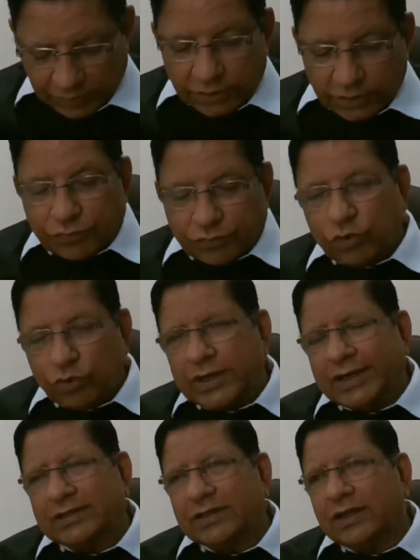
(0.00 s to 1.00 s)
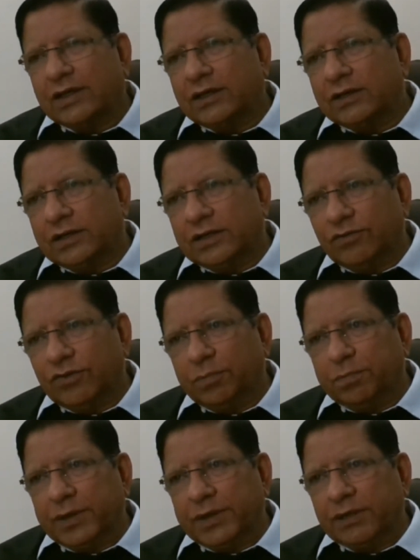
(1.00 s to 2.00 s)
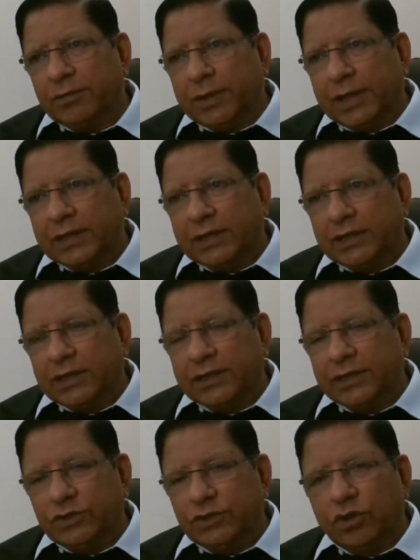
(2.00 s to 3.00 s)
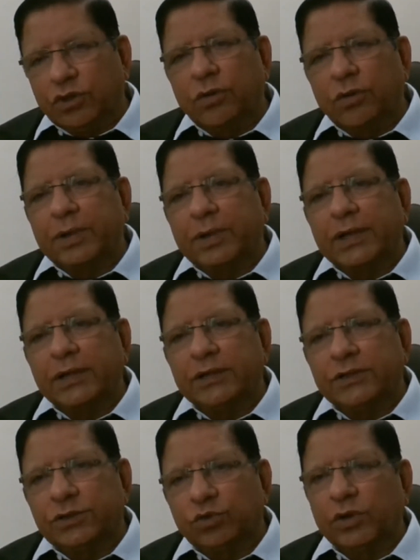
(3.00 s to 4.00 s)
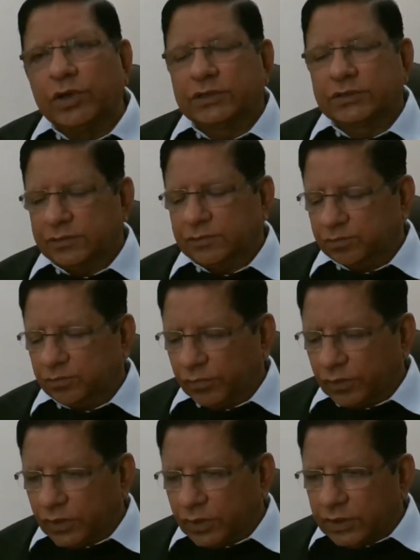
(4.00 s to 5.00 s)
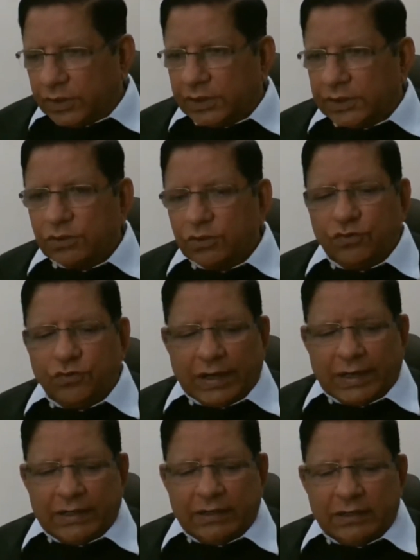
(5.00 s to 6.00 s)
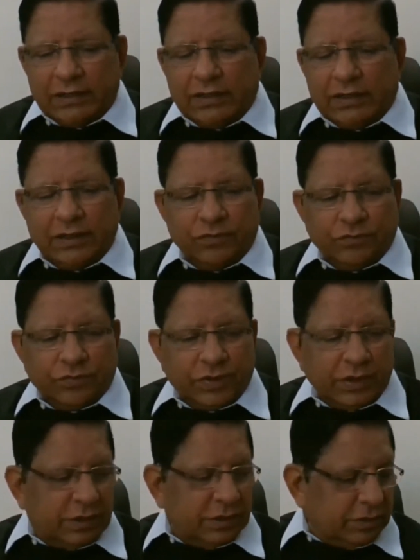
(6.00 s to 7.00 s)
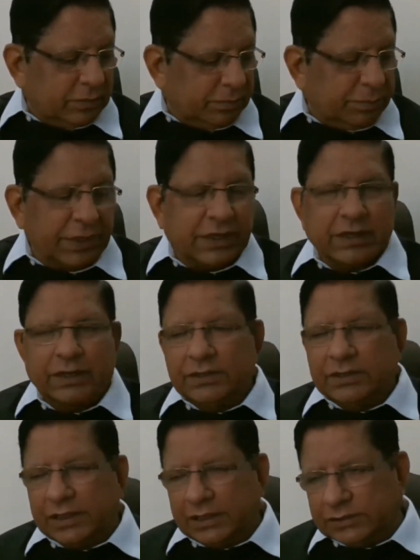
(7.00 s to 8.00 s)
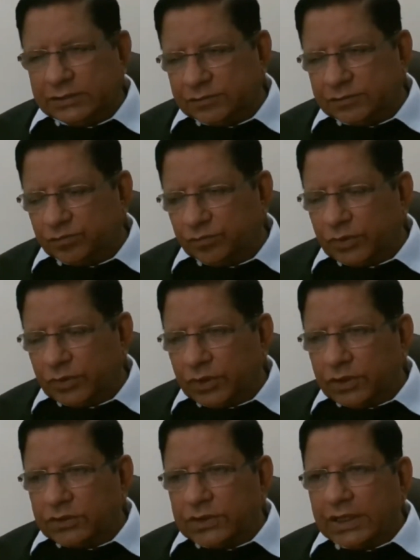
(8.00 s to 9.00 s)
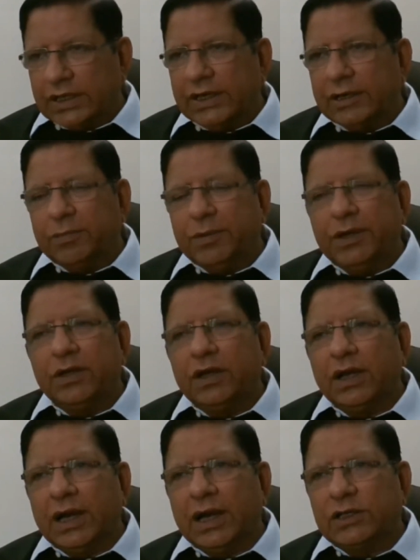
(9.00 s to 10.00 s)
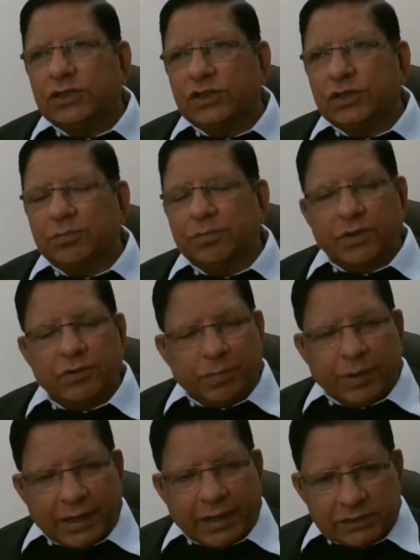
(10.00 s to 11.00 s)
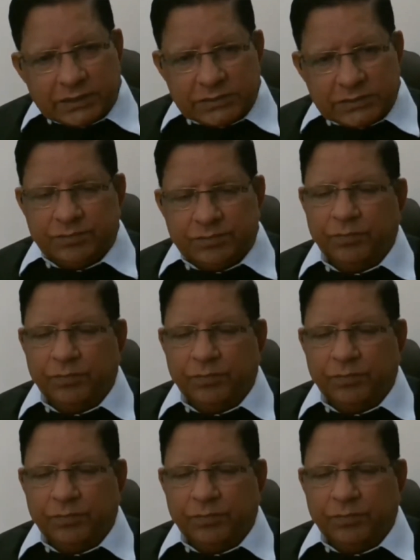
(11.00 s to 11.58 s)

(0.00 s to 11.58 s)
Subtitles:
If you look at the development of banking in Europe and US, you'll find in every big countries, there had been large number of banks.